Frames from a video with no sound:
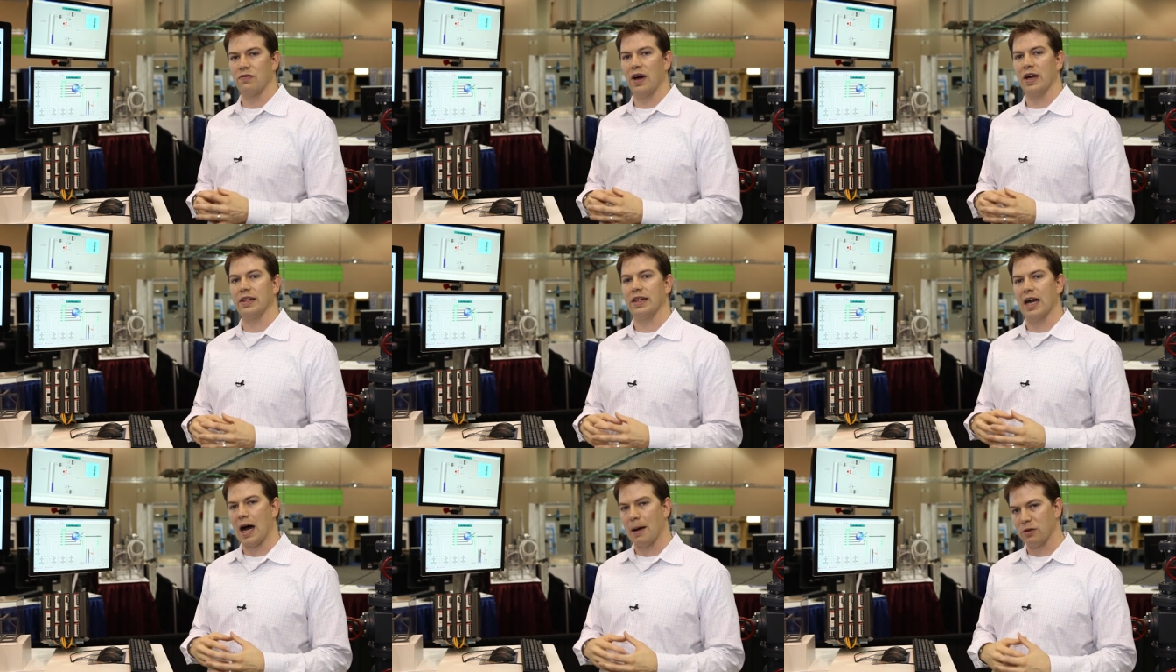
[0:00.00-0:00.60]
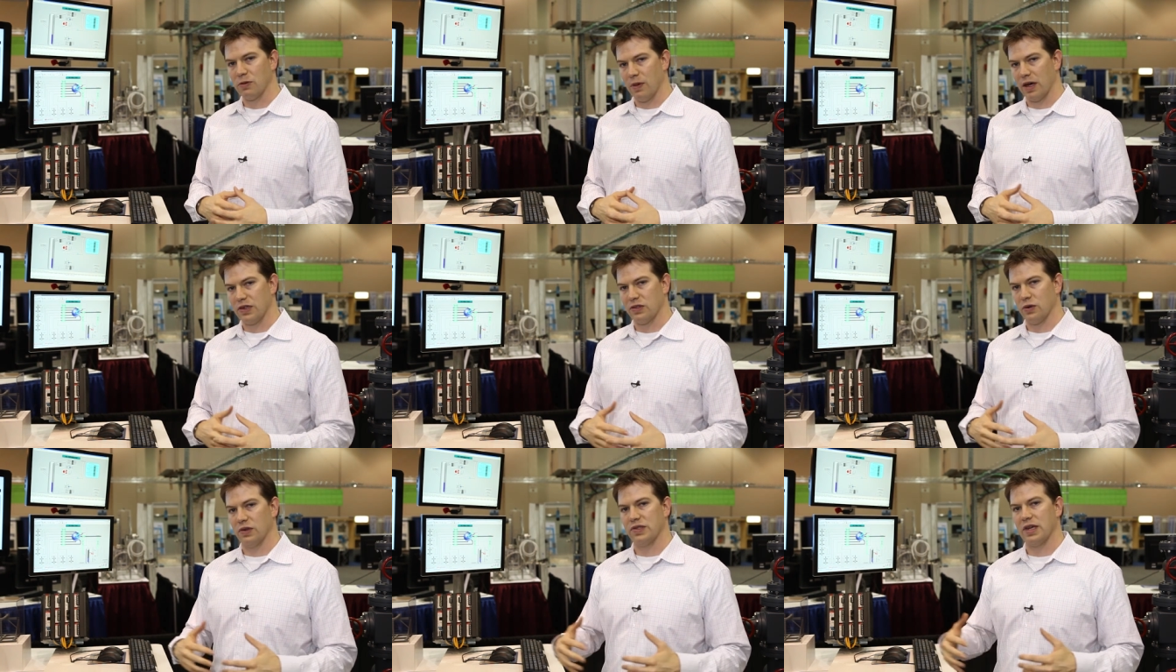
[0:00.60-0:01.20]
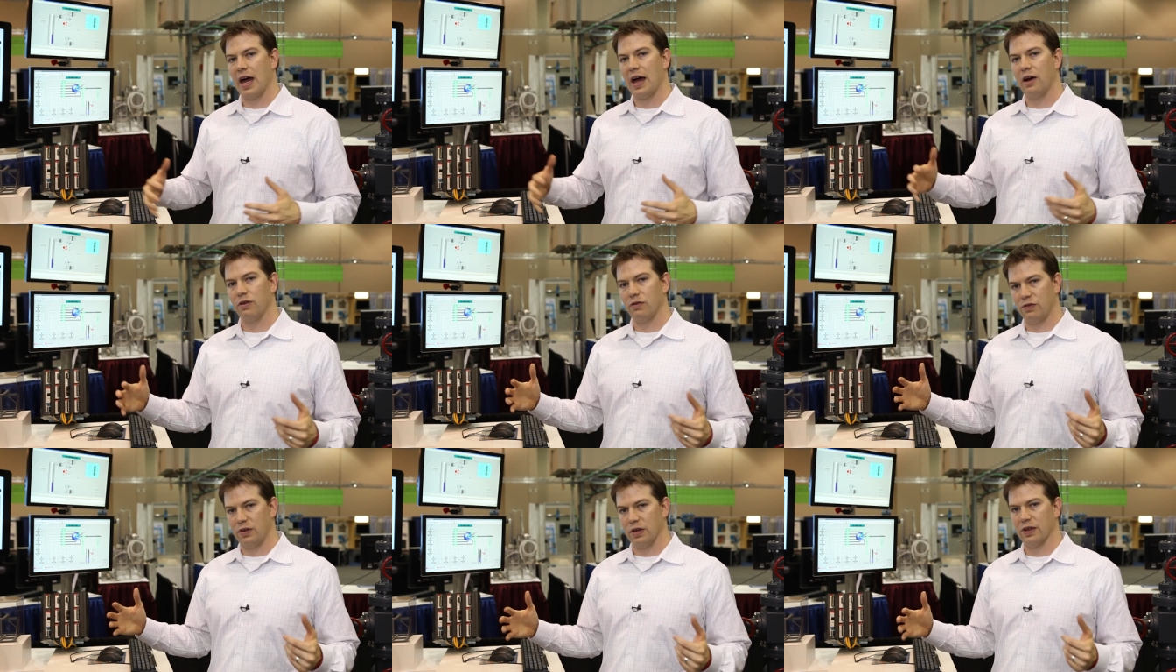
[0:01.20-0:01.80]
finally optimize their entire
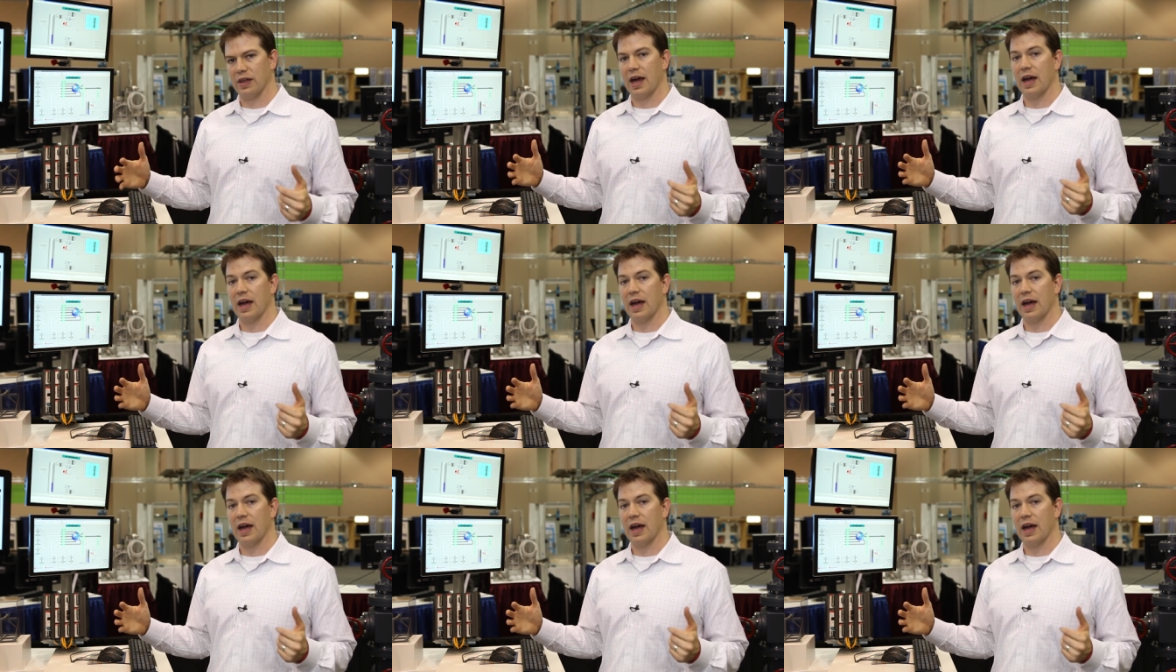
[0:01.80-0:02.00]
field